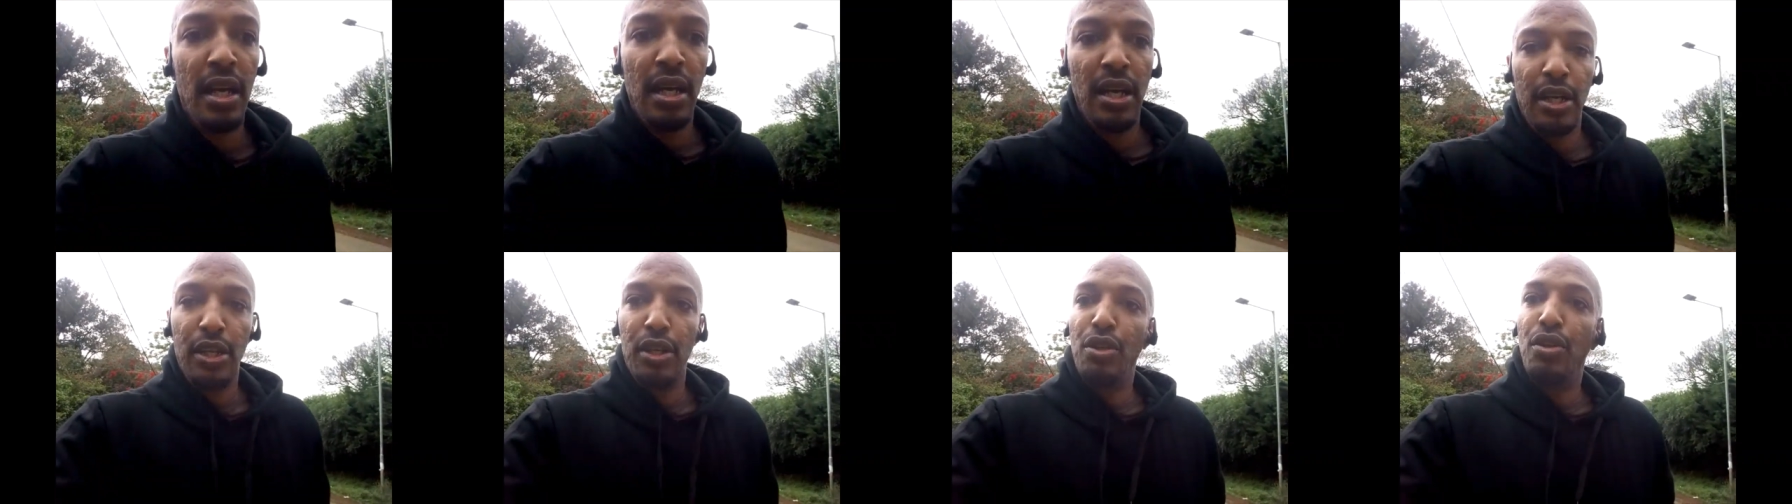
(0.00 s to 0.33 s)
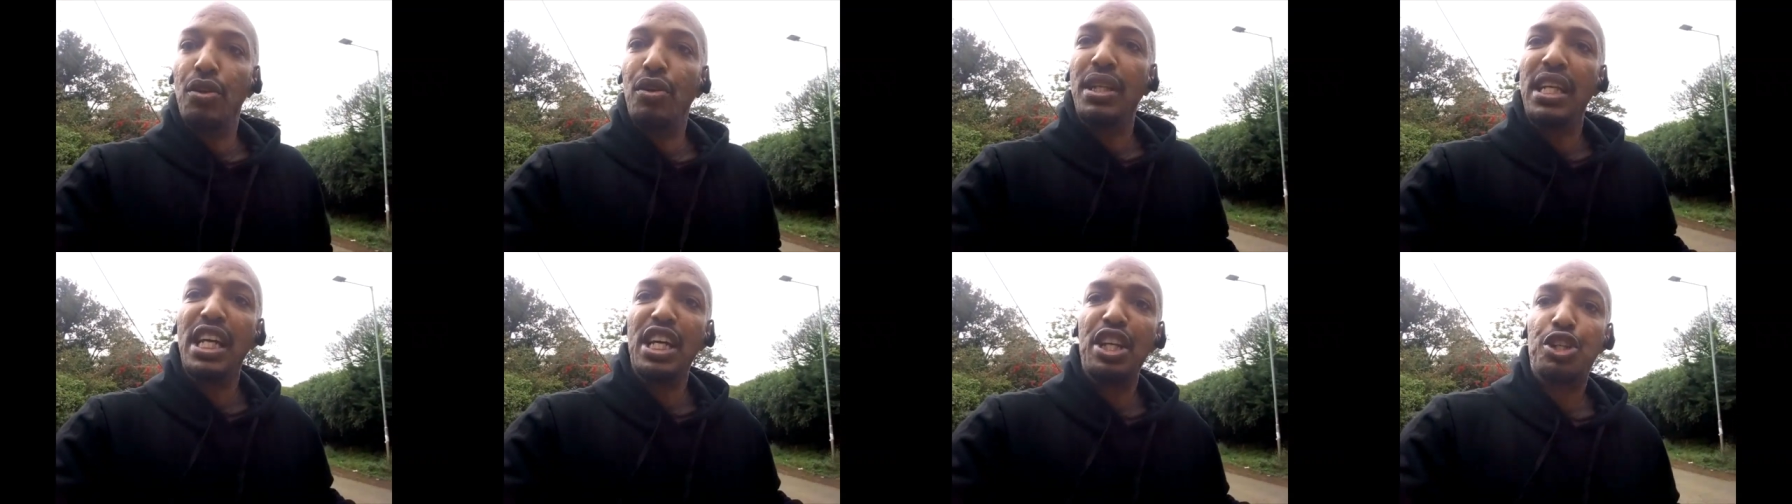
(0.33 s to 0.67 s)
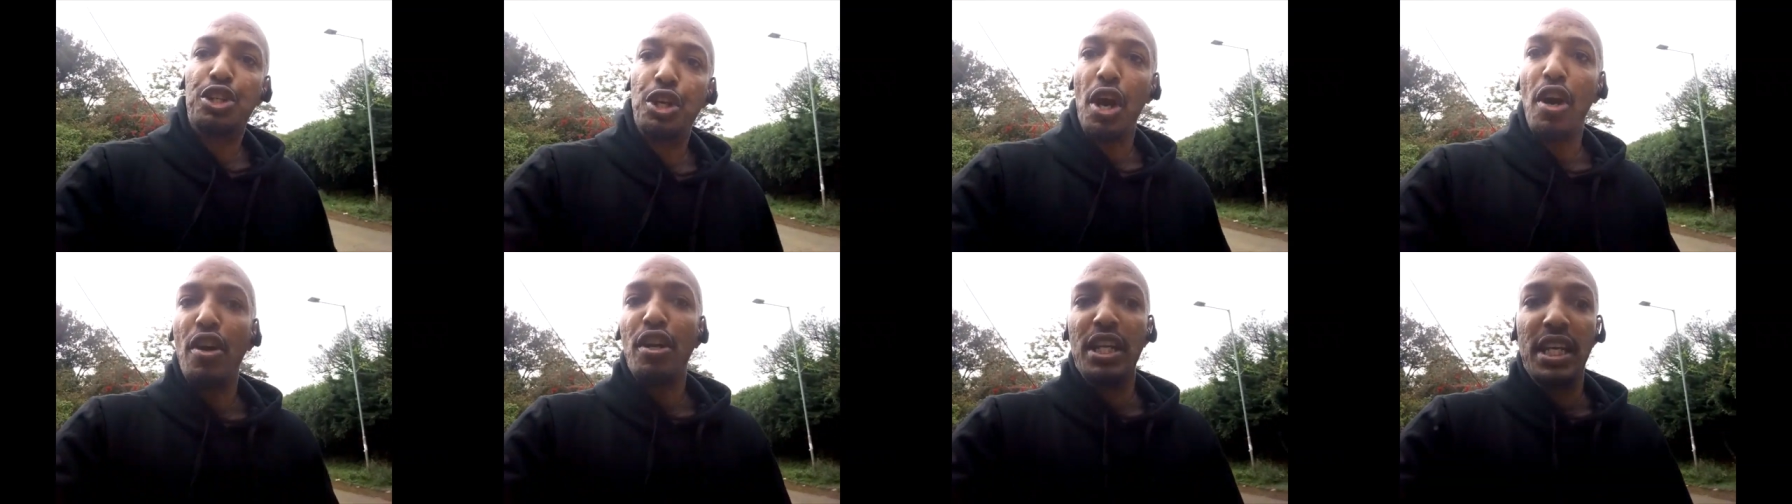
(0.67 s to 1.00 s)
you know, their
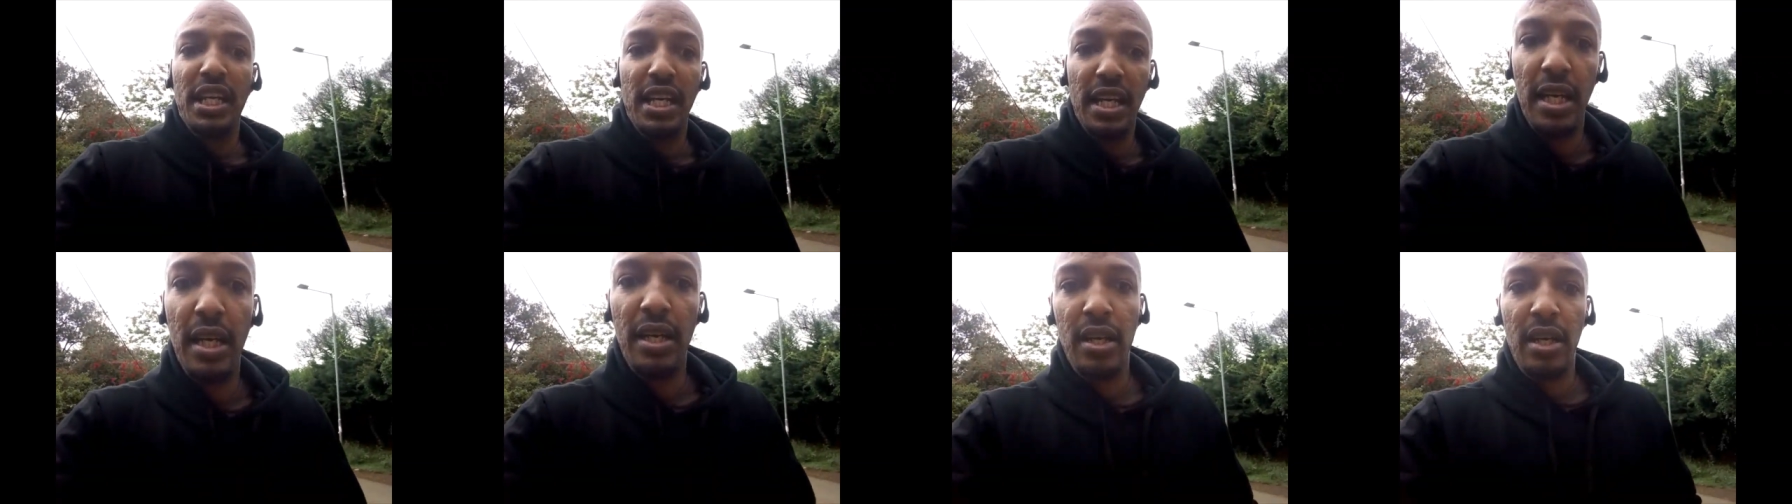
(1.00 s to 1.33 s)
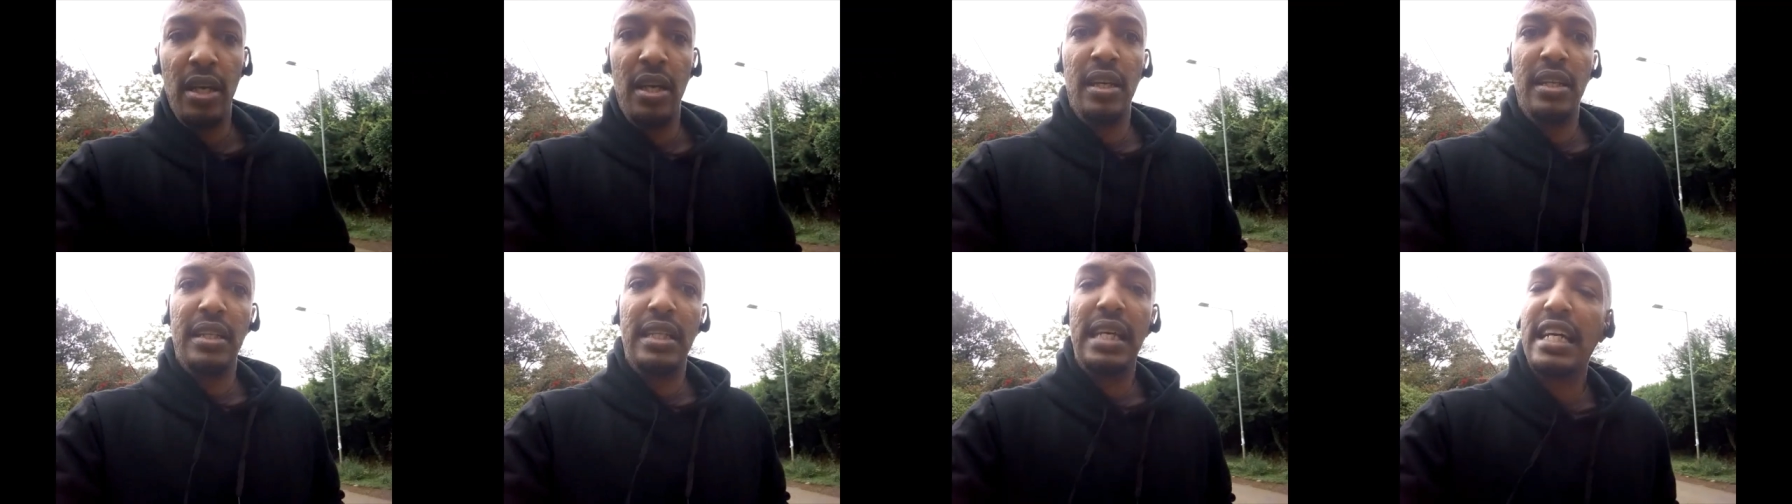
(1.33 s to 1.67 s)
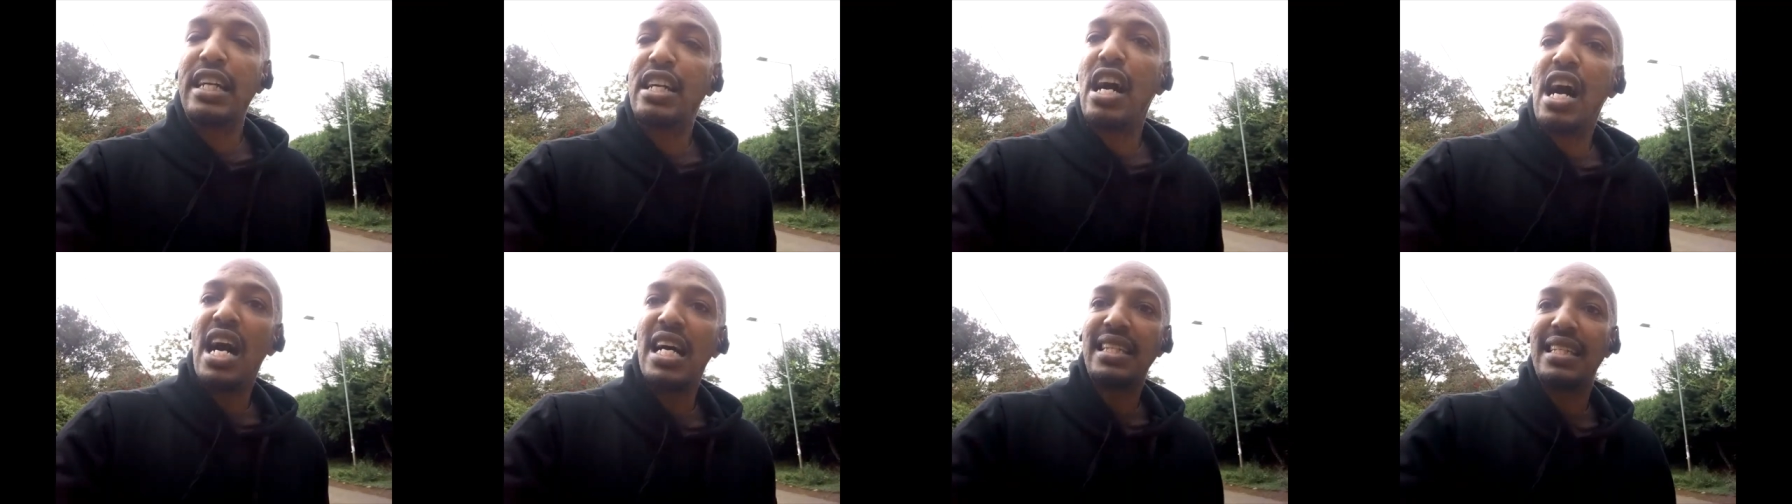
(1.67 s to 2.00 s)
journey, their
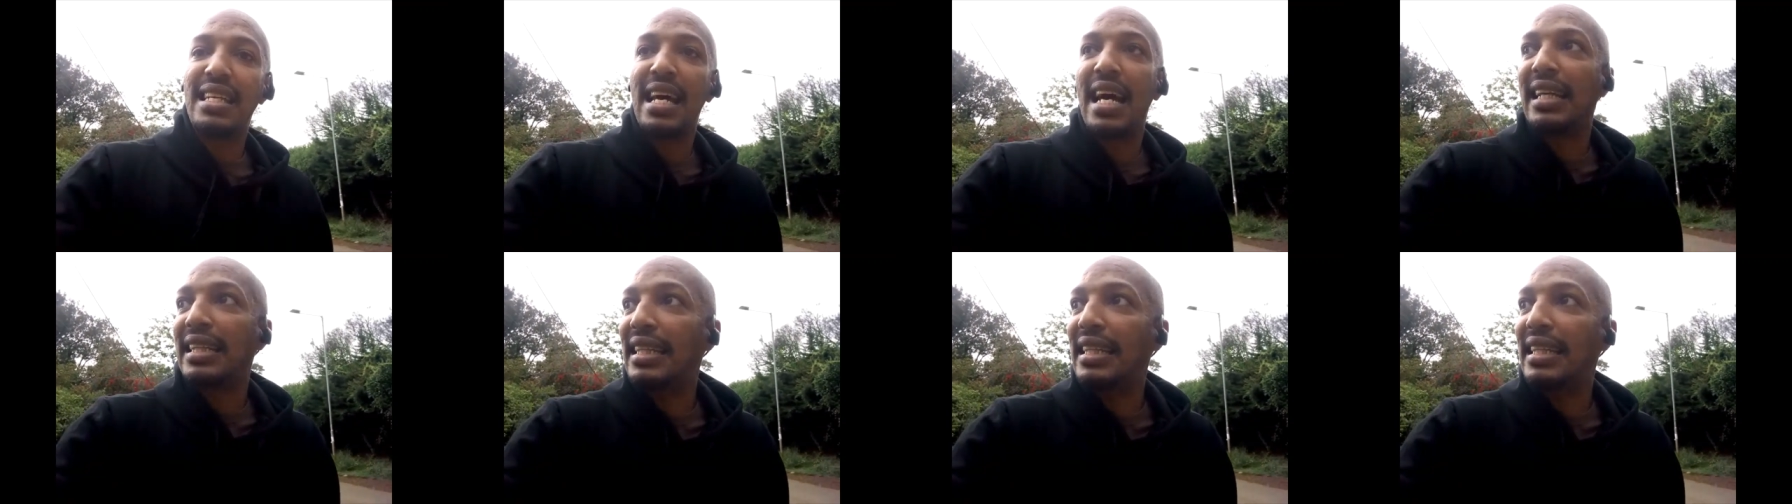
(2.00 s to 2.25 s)
contact,